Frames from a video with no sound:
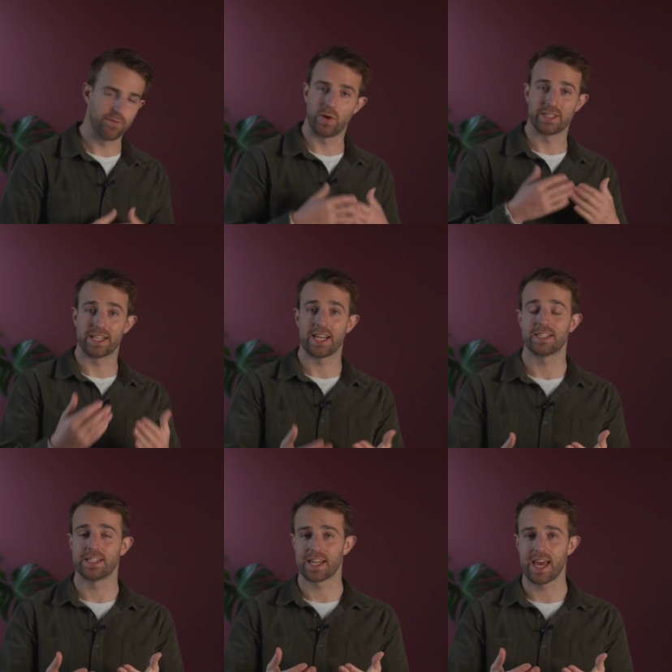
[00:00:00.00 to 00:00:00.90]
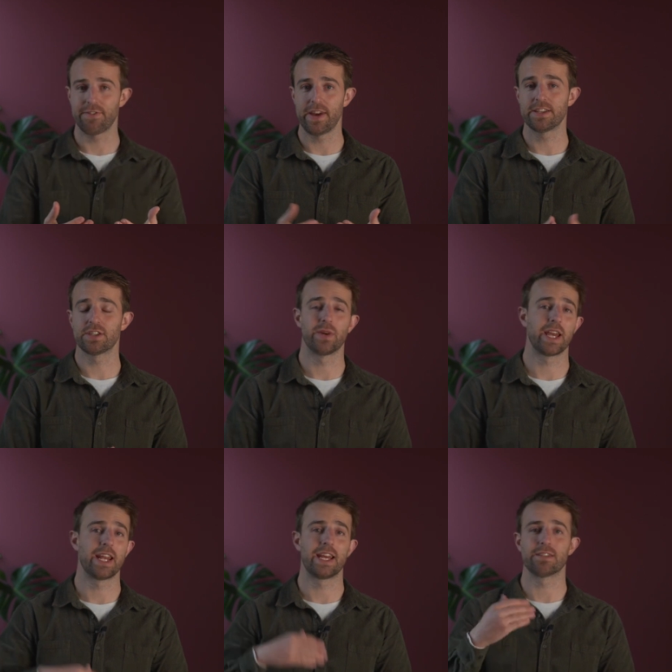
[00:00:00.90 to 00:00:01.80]
once it gets into the cafe, so we're
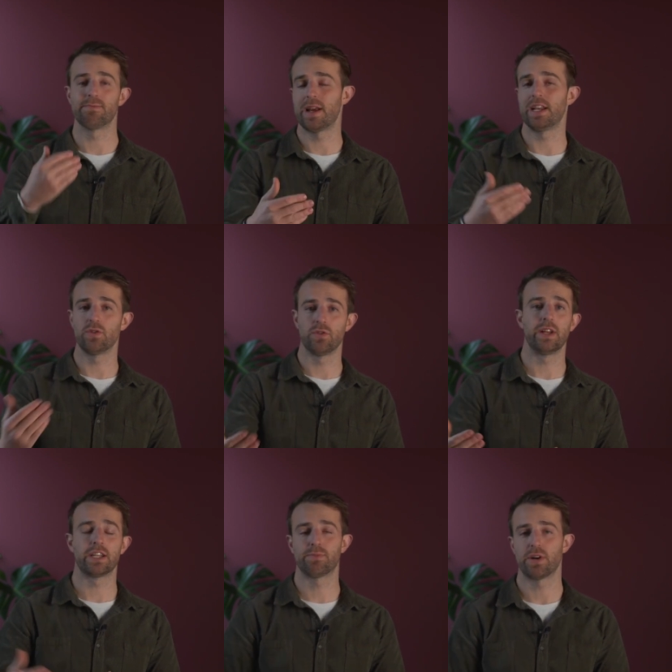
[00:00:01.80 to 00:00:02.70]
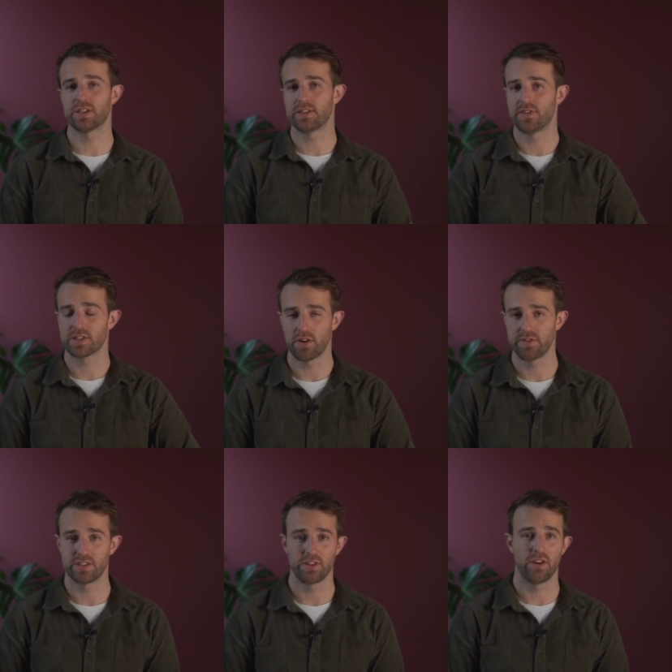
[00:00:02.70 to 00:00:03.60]
getting as many good expressions of this
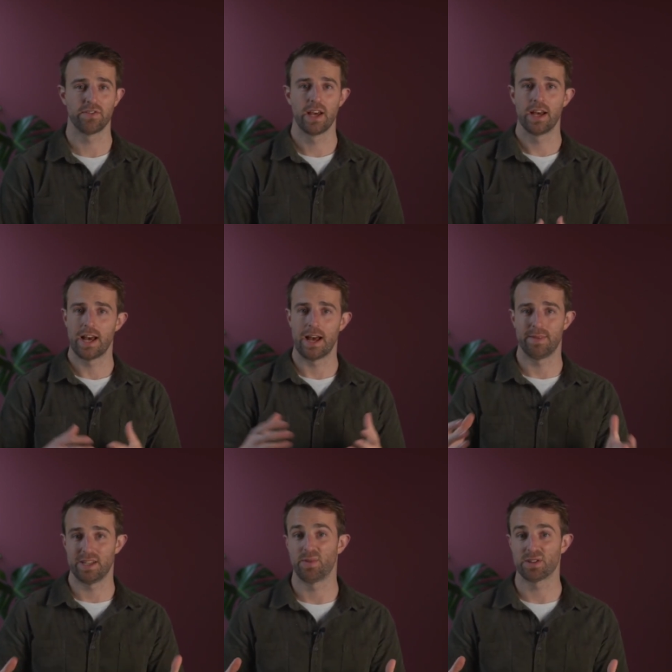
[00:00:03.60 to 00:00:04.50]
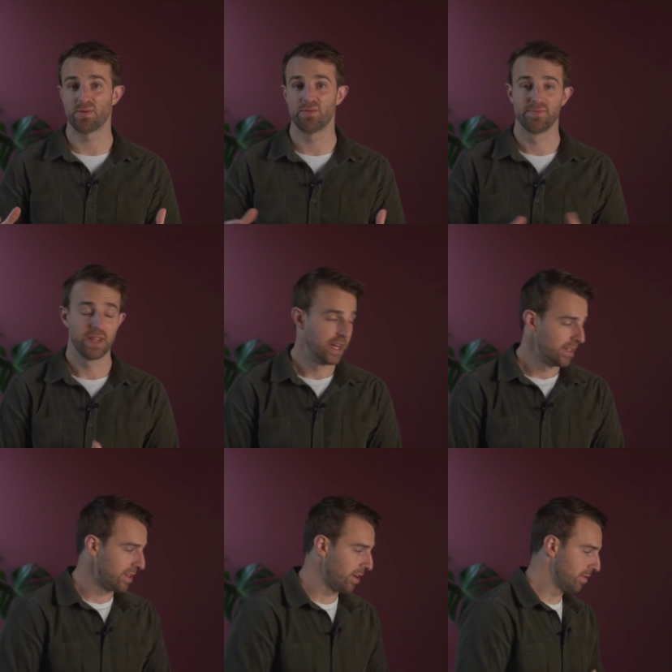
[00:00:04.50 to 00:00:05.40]
coffee served as possible.
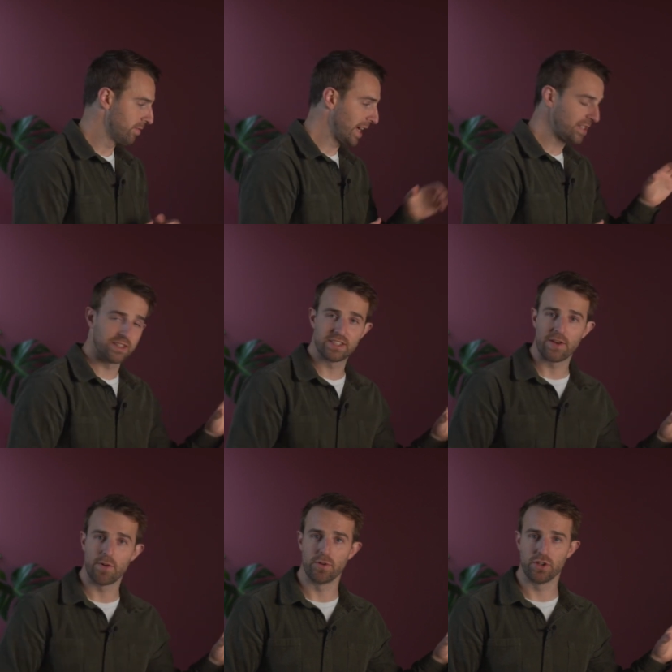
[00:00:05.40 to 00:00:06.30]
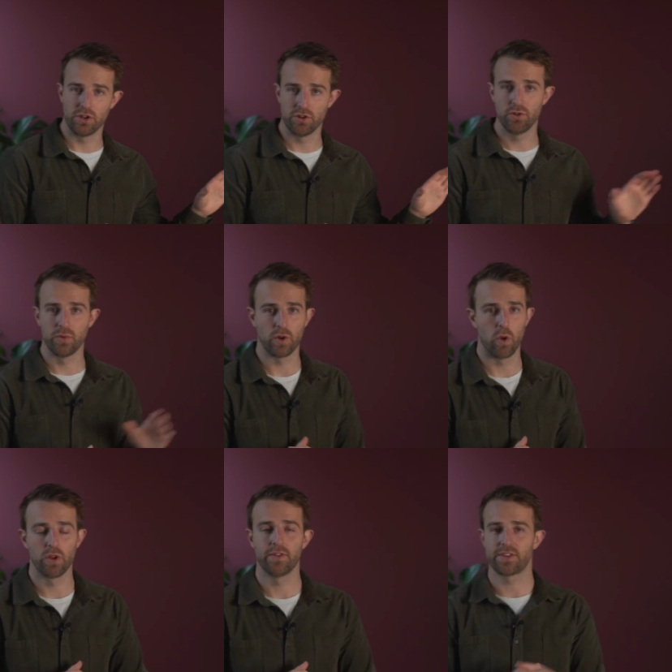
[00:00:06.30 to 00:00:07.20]
So thanks to the Sanremo YOU, with
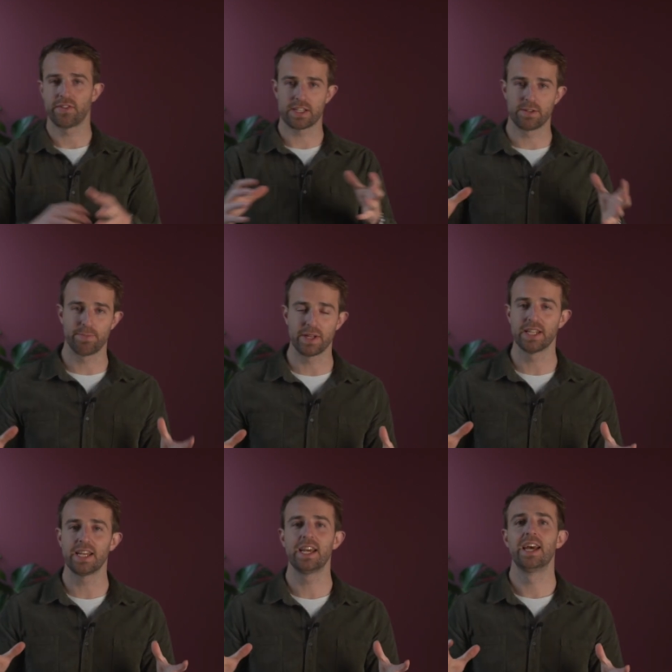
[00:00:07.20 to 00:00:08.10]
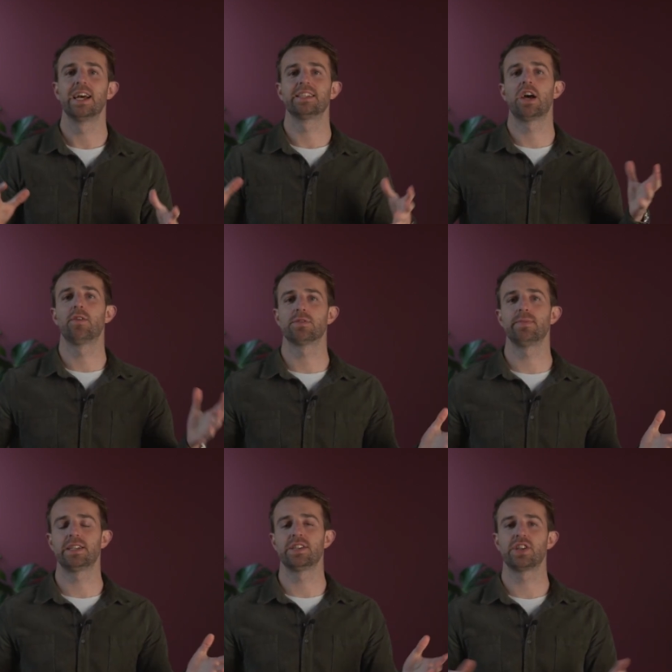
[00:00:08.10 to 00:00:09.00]
all of its flexibility, has helped
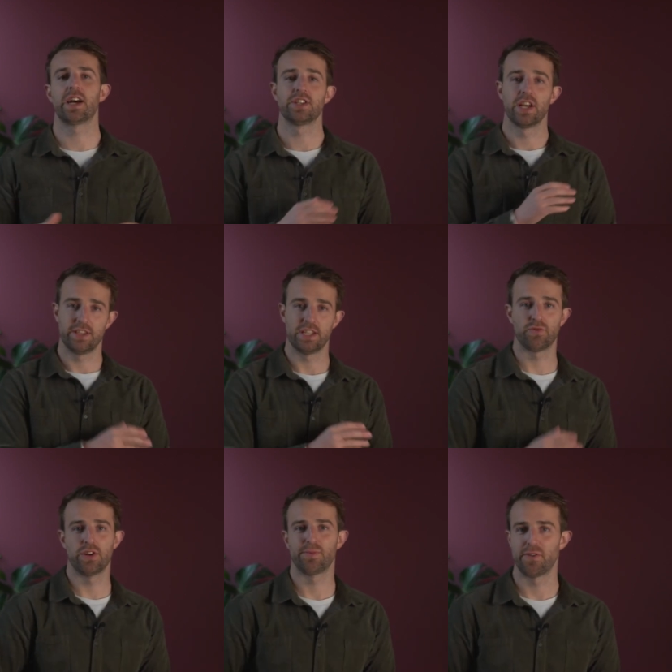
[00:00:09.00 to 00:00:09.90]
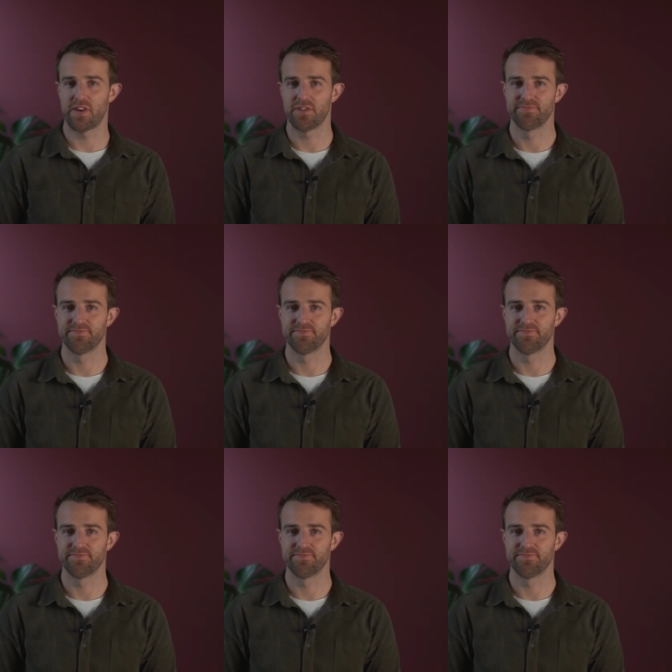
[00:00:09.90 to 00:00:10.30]
me to judge this roast profile.